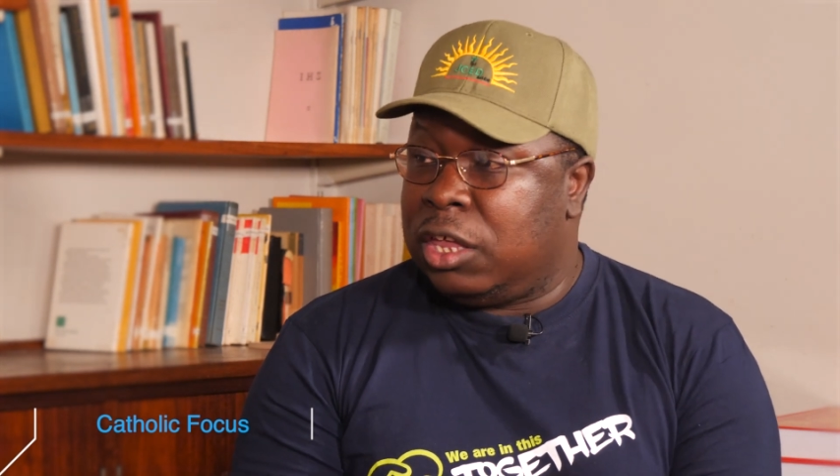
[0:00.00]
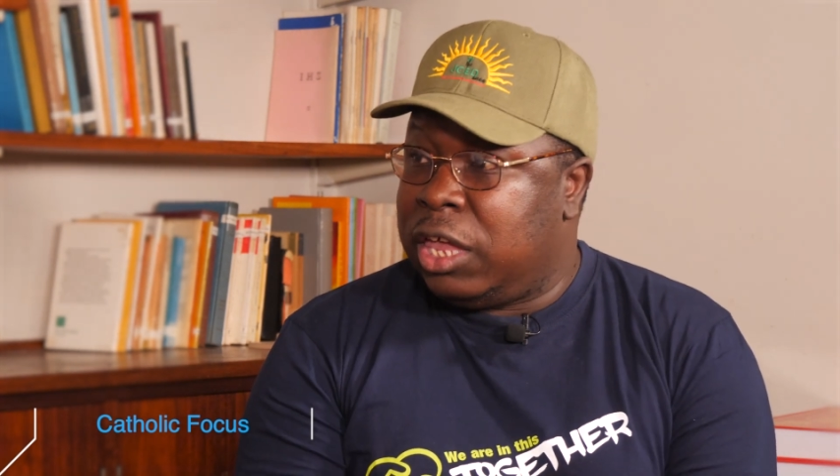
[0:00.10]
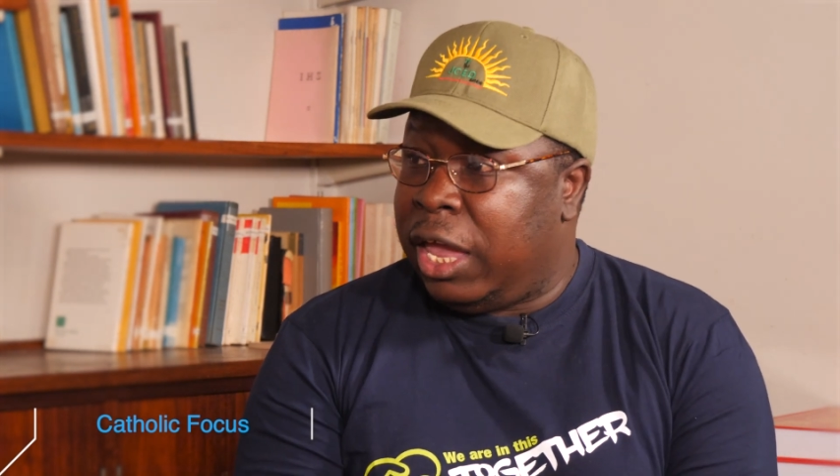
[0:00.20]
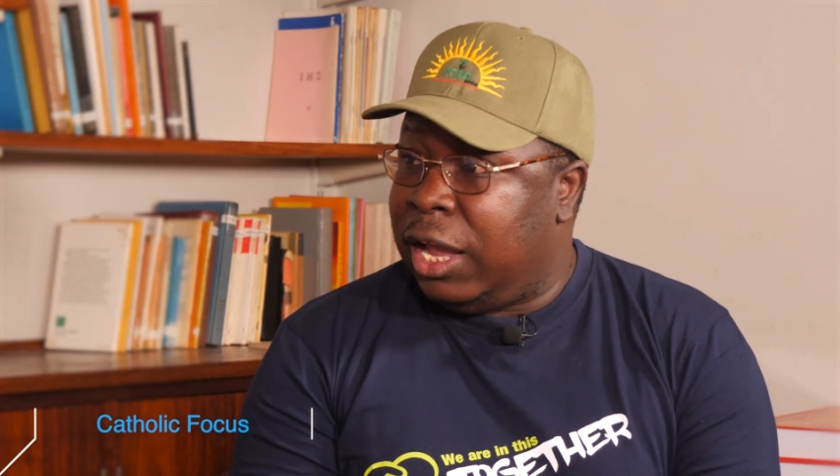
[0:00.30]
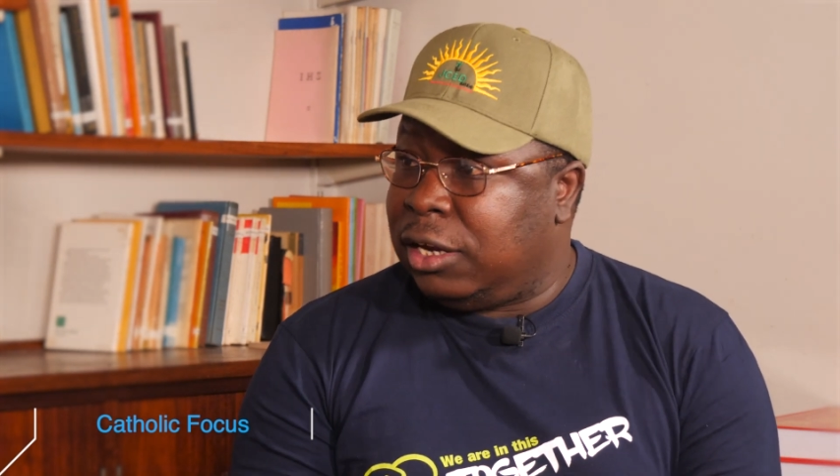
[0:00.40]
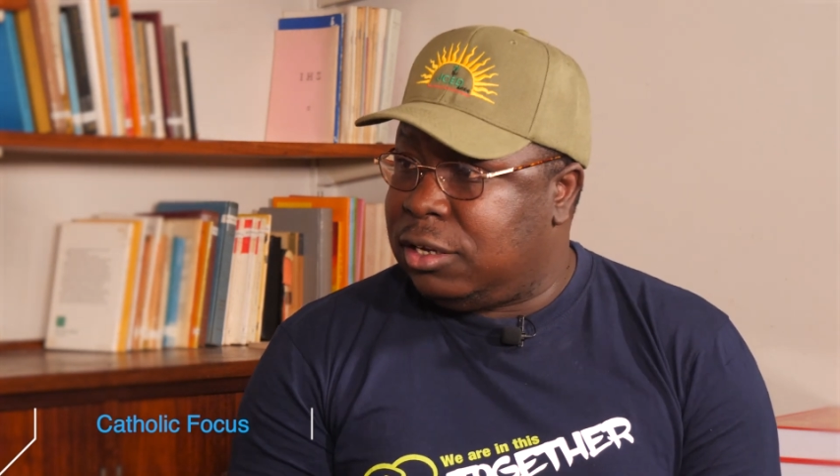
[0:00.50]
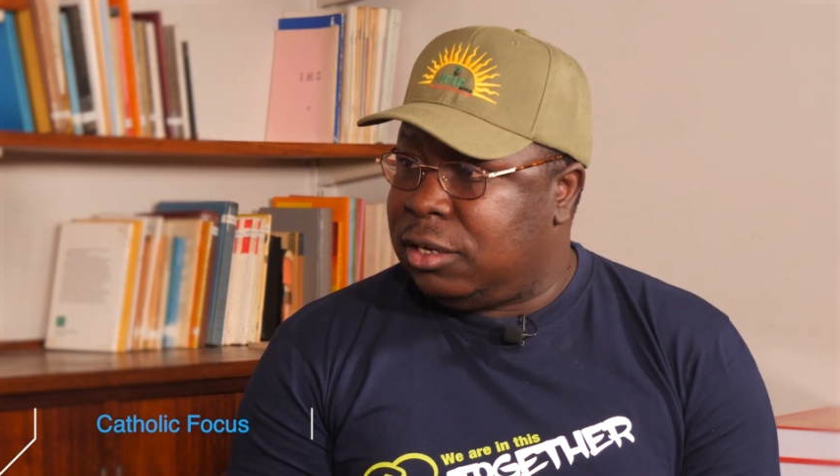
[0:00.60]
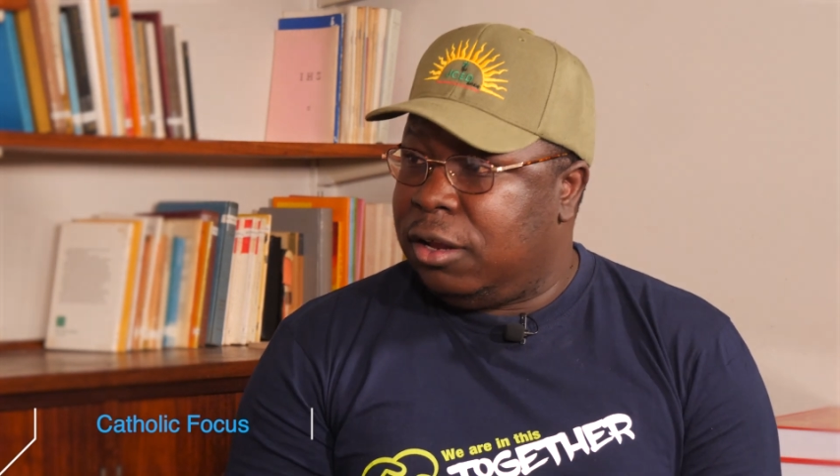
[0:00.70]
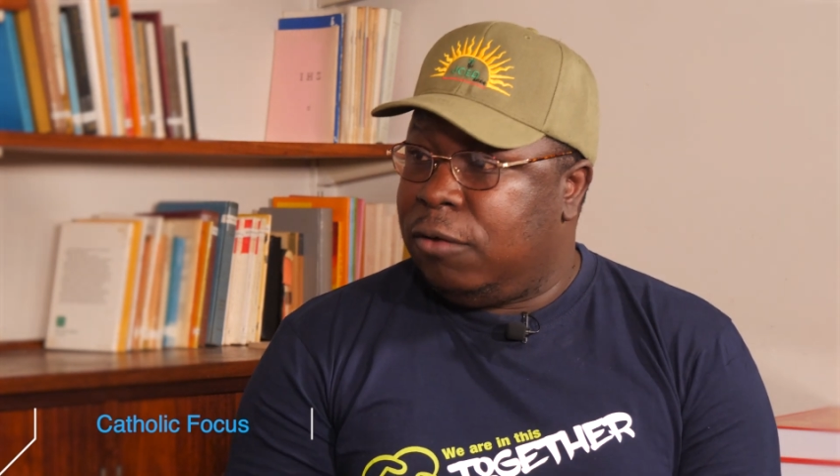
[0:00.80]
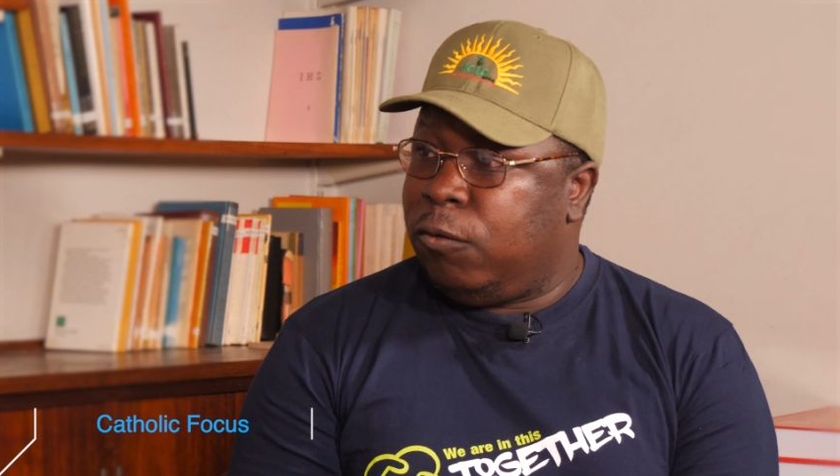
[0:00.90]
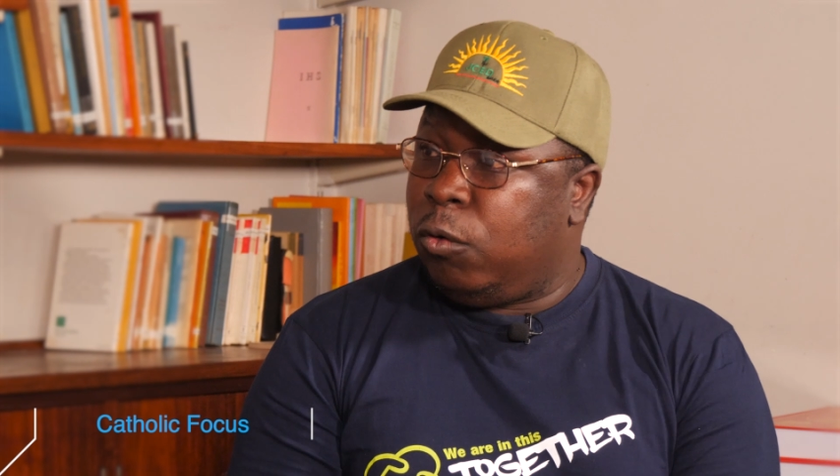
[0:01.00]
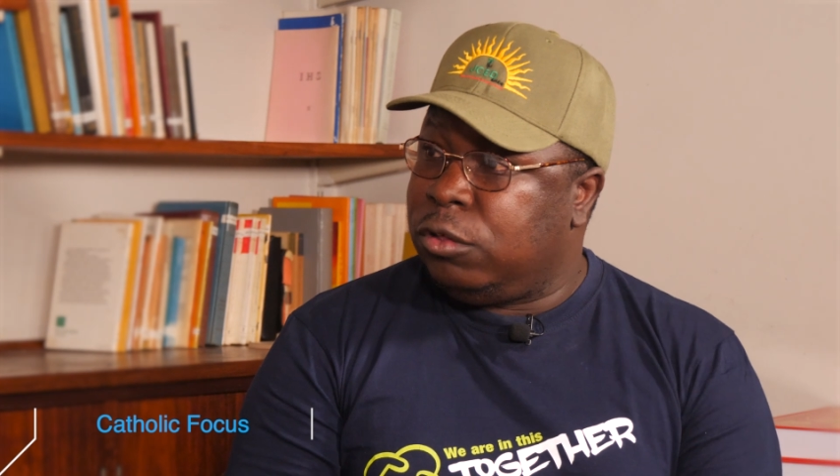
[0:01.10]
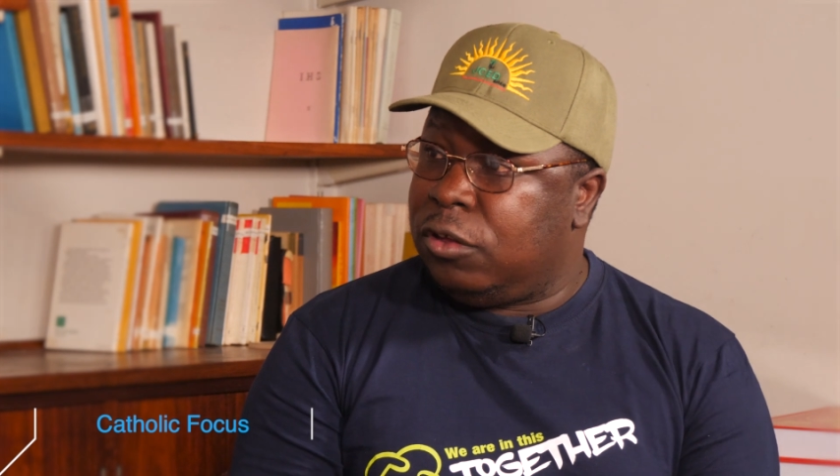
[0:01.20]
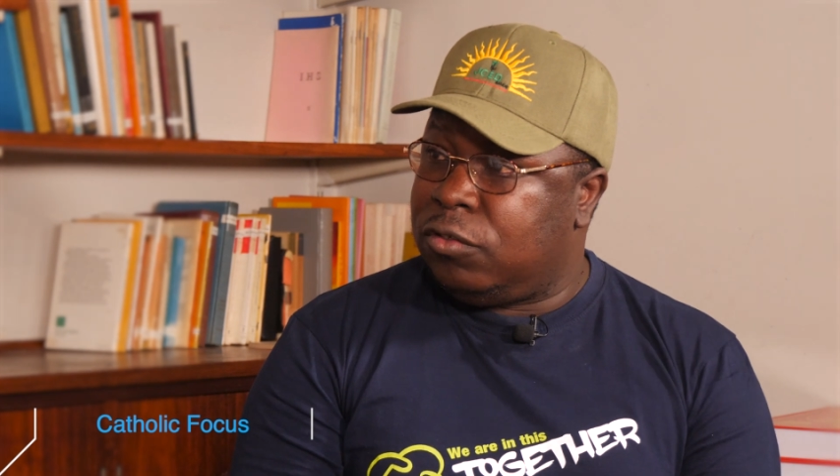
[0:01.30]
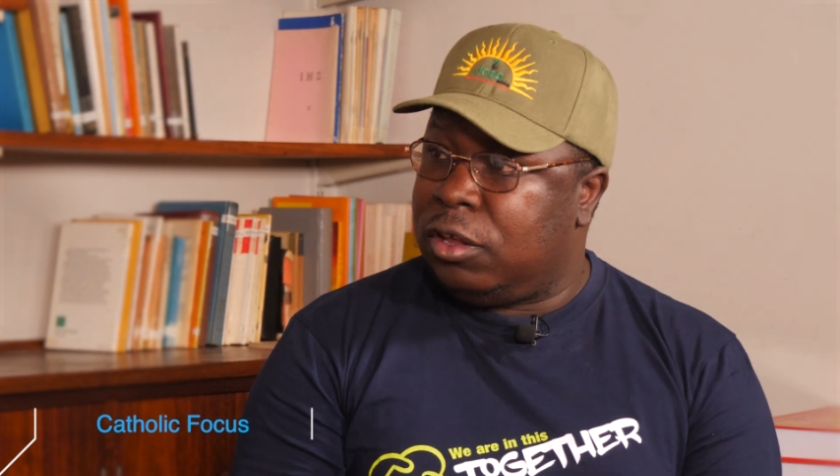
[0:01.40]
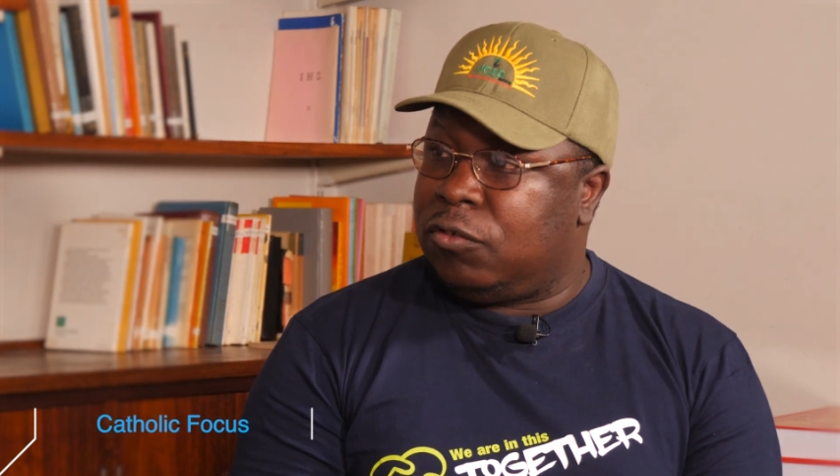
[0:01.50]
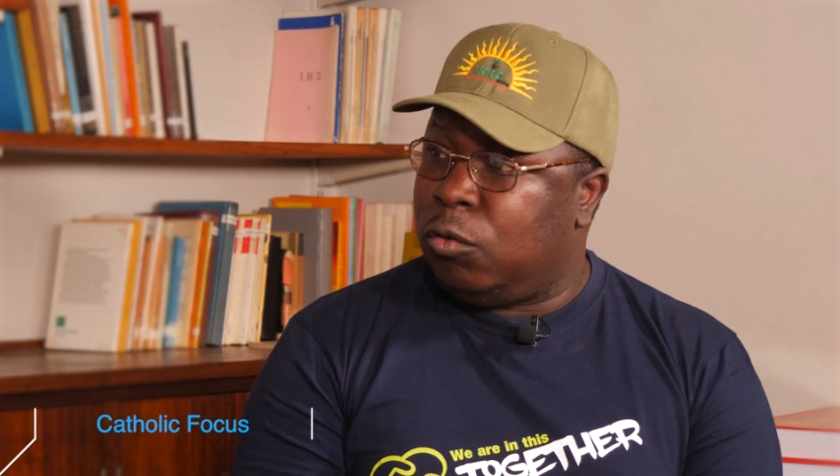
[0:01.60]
gate for all these things.